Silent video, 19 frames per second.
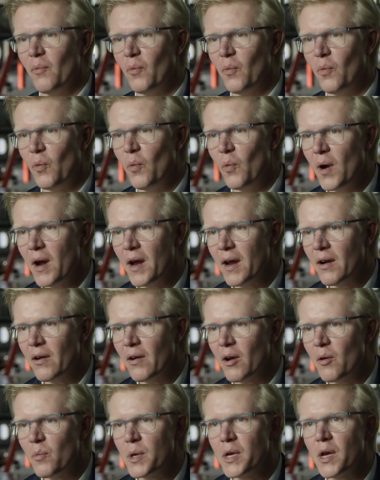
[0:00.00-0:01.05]
Where
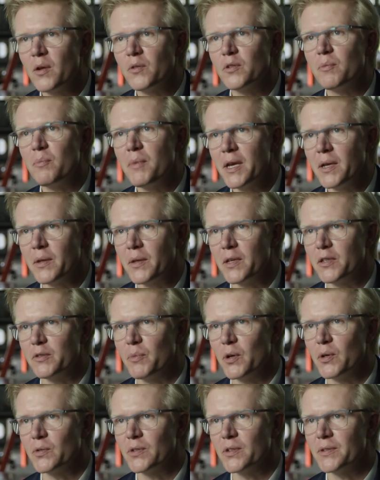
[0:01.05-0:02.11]
are we going to make these
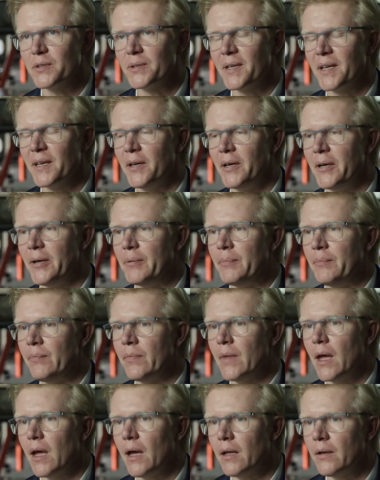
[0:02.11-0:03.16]
motors?
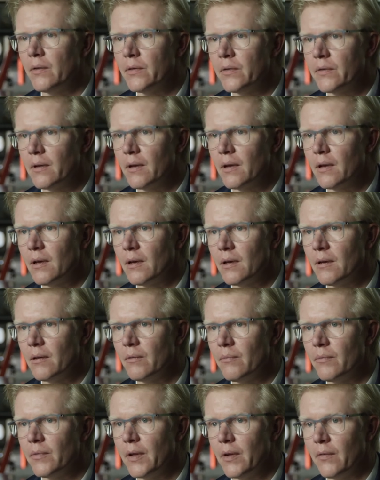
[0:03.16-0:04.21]

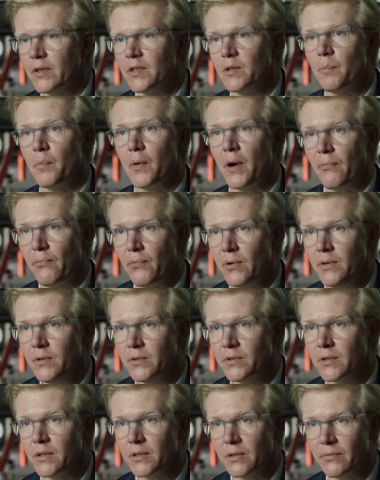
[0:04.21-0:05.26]
There is a
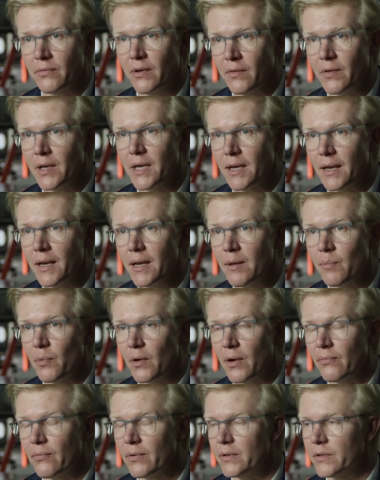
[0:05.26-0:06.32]
preference. There's a very clear
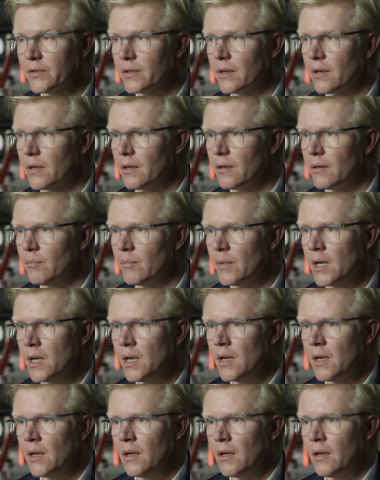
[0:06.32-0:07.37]
preference.
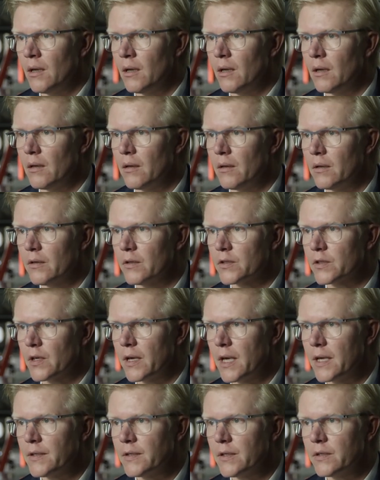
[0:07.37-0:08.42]

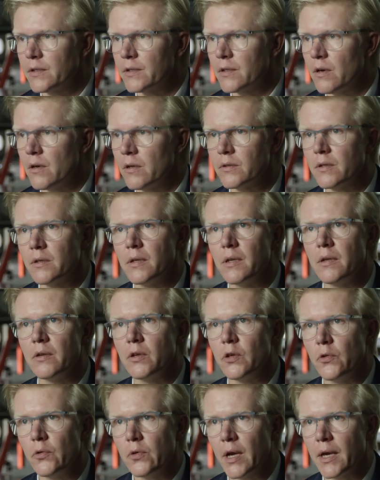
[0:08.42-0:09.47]
Saietta started in
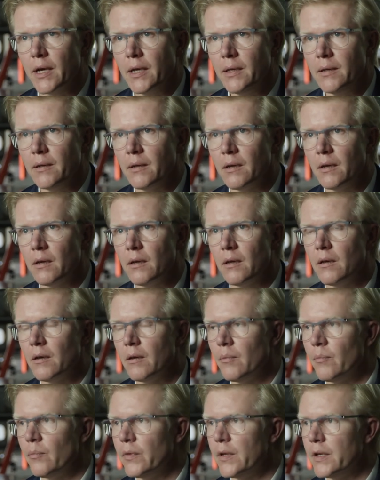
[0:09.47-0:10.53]
the
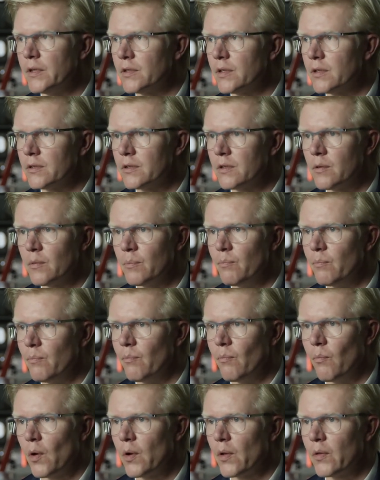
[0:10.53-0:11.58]
UK. This is
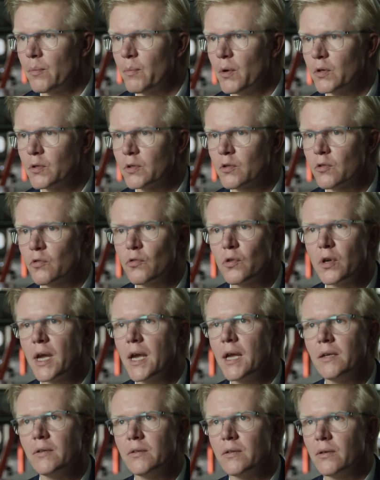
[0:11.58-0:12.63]
one of the most
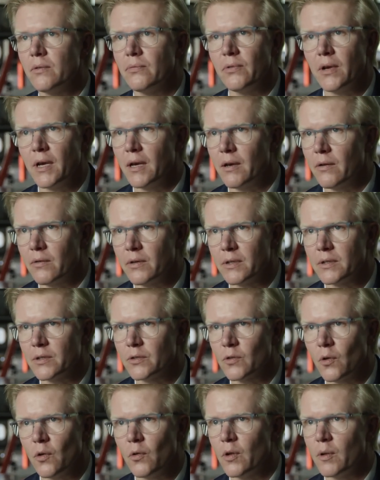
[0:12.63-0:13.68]
creative
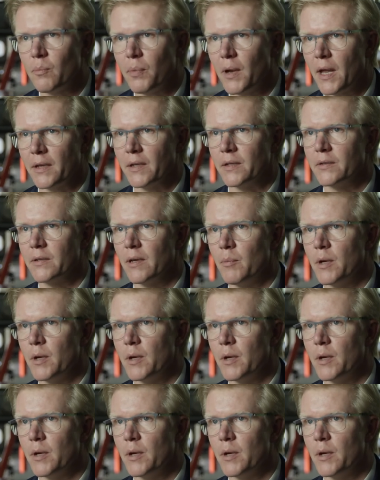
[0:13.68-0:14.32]
areas on the planet.